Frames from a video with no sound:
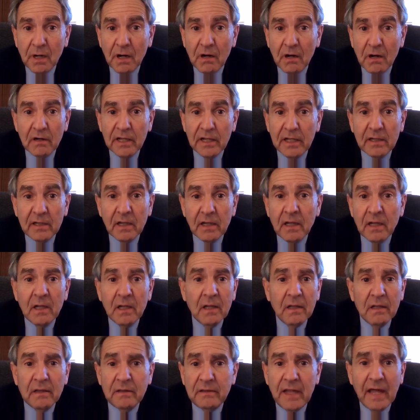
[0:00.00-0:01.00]
Party.
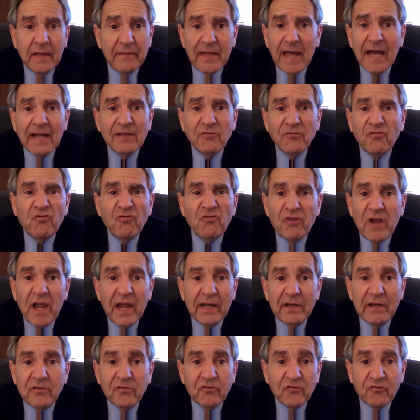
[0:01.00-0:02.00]
That's
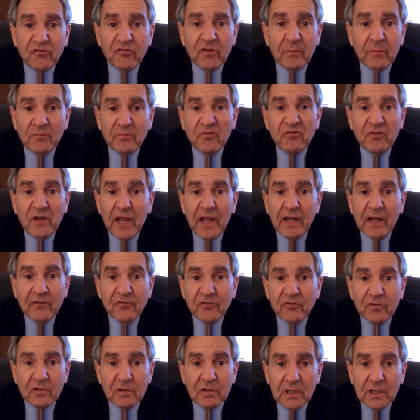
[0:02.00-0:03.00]
changed
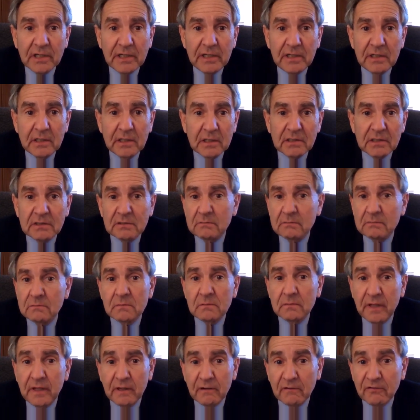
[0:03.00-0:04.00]
substantially.
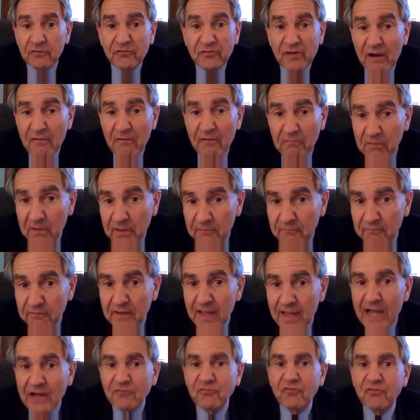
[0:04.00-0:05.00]
There were several
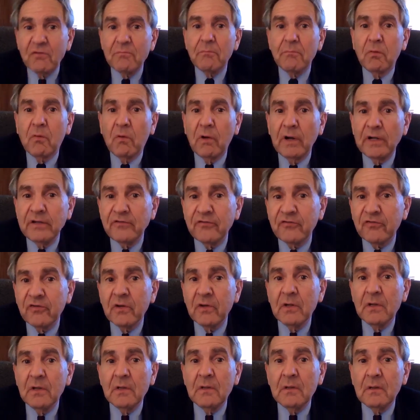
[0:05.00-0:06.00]
inflection points,
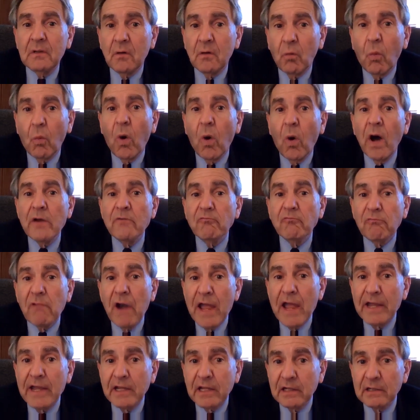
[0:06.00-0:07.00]
1
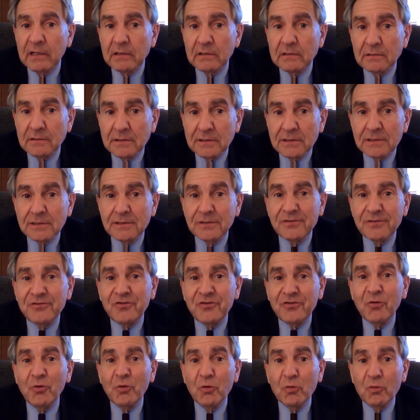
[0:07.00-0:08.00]
Reagan,
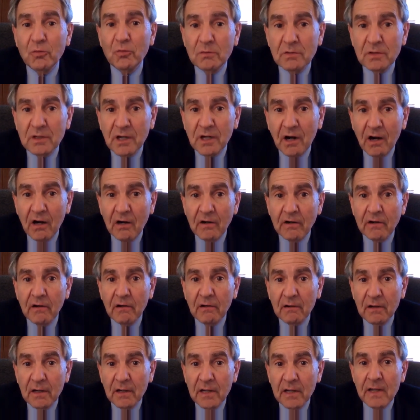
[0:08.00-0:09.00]
2
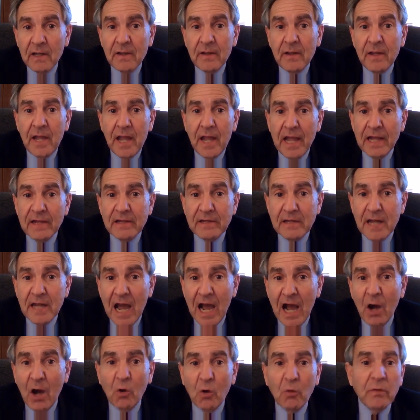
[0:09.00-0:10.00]
Carter. And
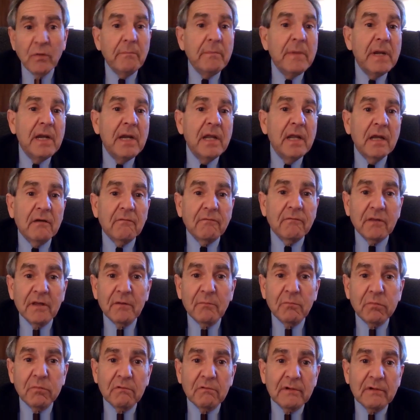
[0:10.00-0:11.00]
now the meaning of
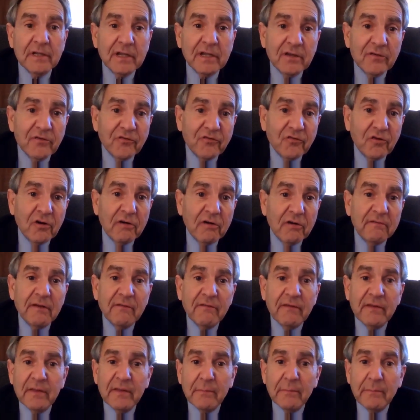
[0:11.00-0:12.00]
liberal and
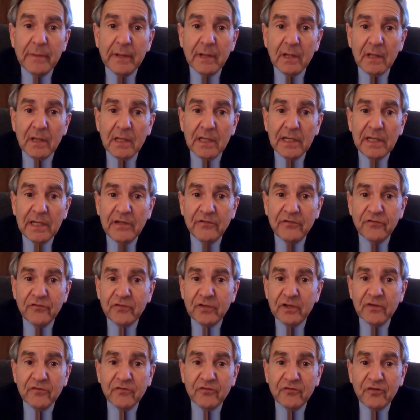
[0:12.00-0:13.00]
conservative in the Middle
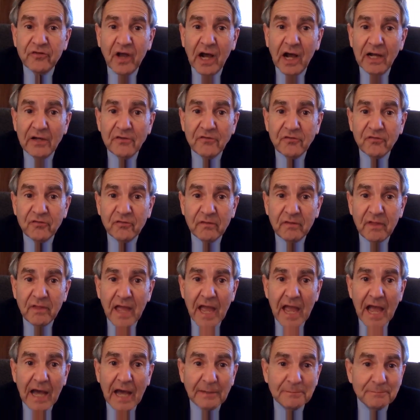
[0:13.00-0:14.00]
East is such
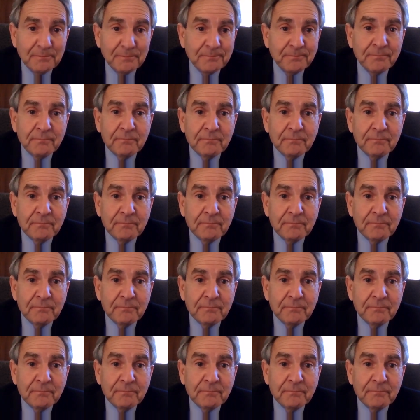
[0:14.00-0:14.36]
that